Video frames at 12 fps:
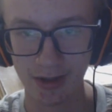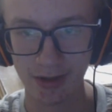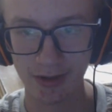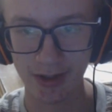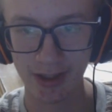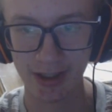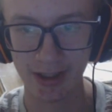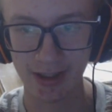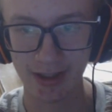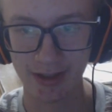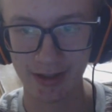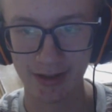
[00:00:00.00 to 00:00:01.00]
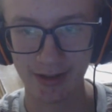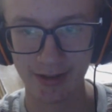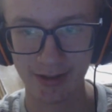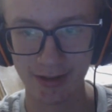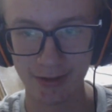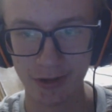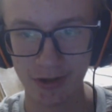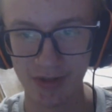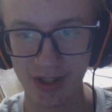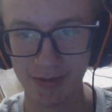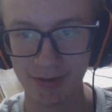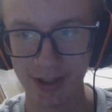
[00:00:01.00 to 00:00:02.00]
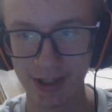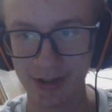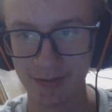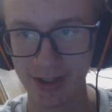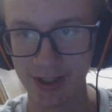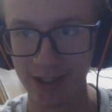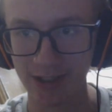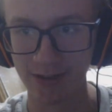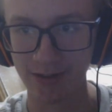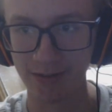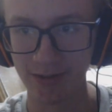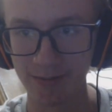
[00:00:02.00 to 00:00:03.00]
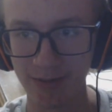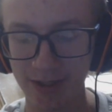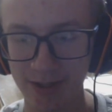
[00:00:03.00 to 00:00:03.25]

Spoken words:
Okay, you should be able to hear me now. It might